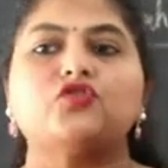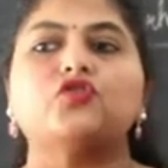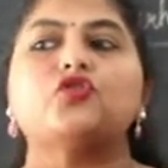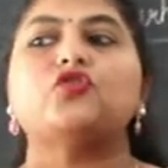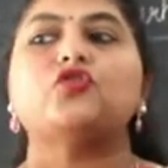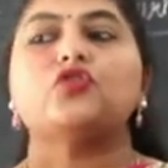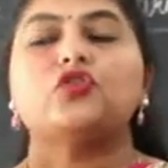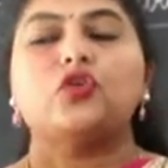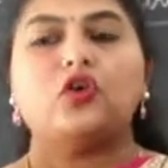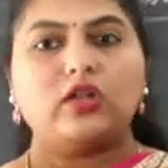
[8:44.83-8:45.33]

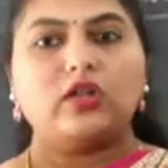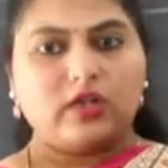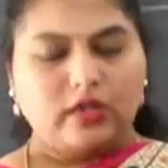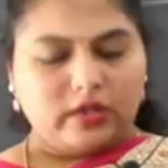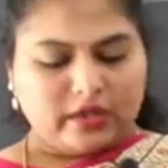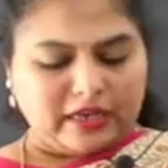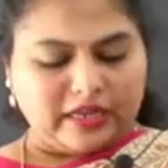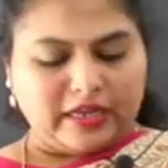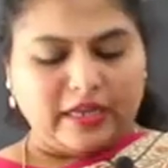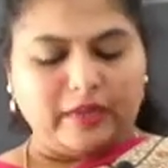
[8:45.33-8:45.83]
So you
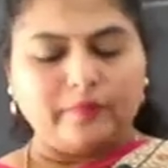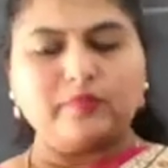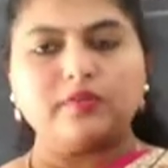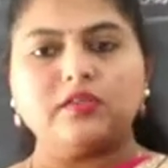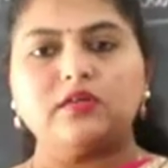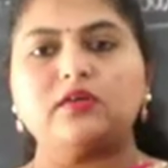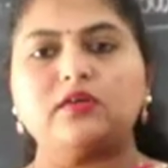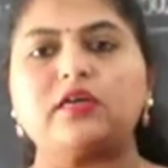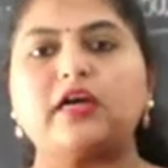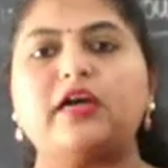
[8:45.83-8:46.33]
all name
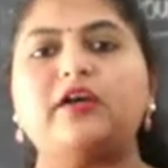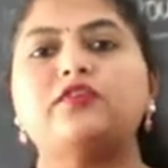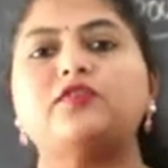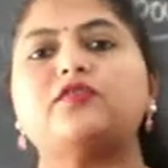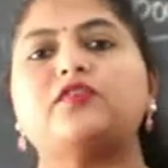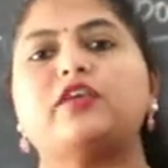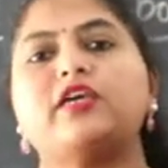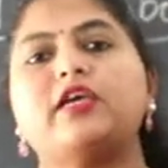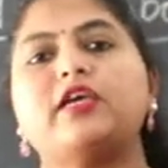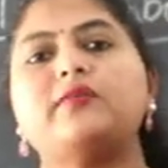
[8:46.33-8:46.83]
the kind
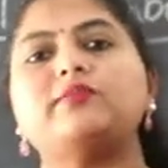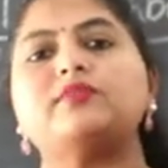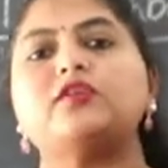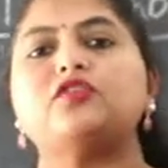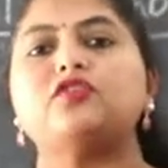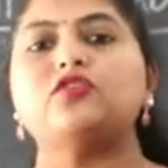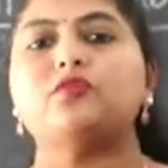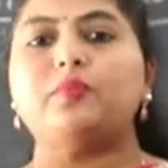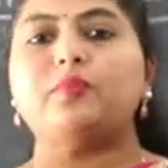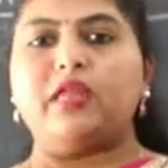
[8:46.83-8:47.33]
of games
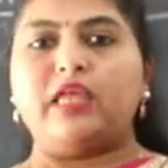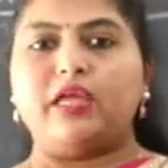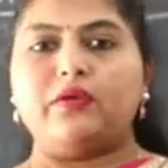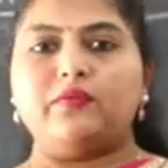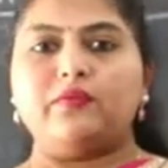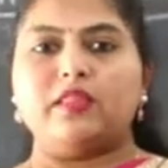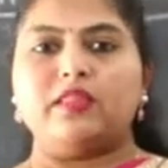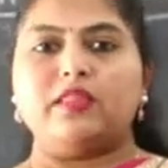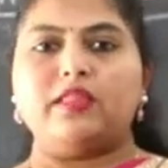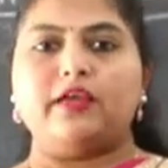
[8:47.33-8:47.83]
that you
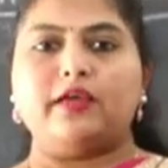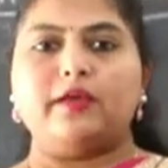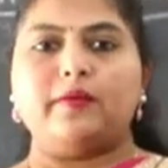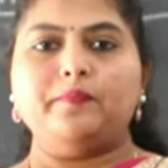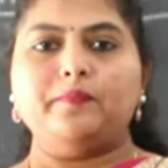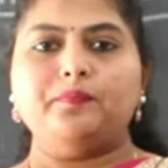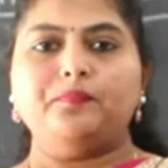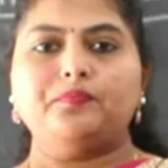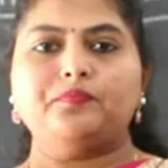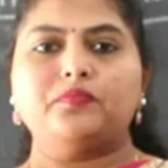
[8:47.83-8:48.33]
play with
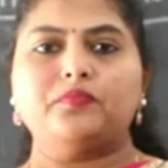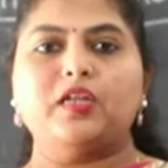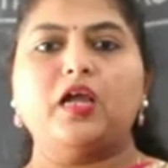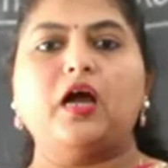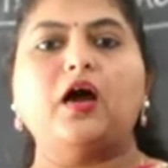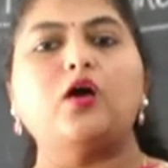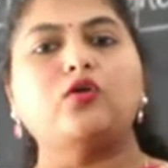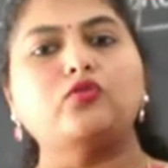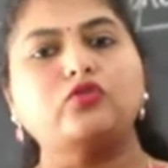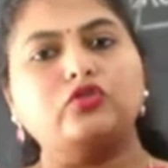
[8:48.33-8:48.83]
them,
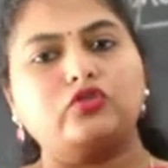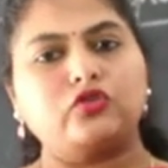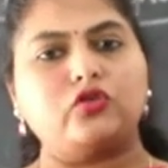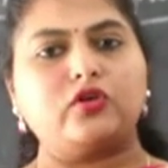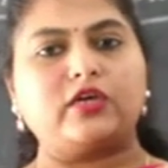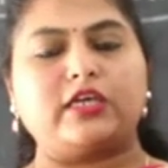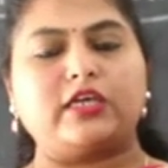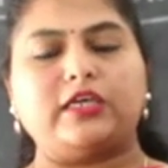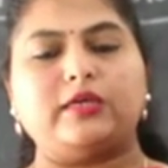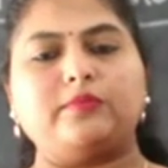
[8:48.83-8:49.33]

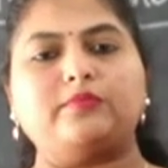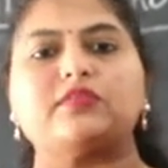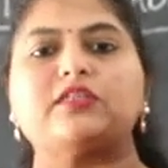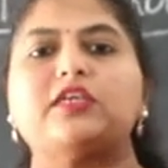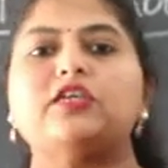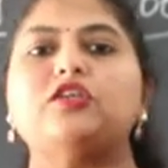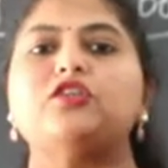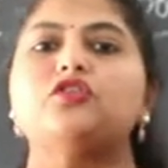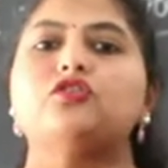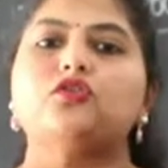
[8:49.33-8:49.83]
outdoor games,
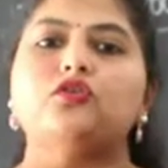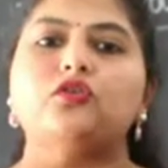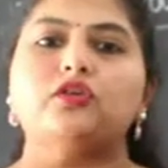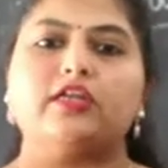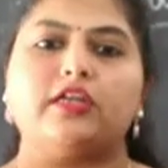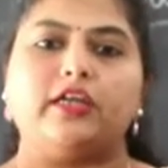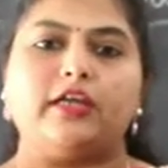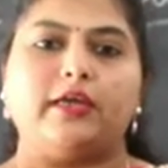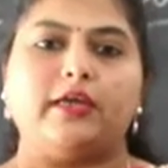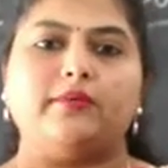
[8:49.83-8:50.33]
indoor
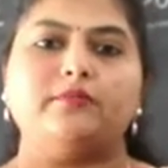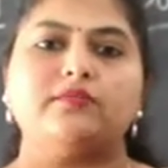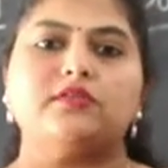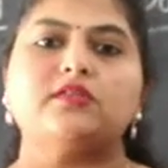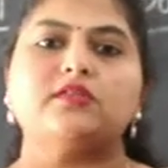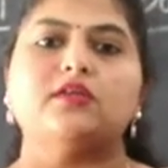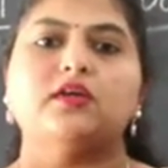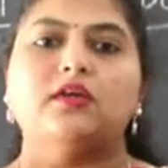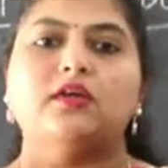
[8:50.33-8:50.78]
games.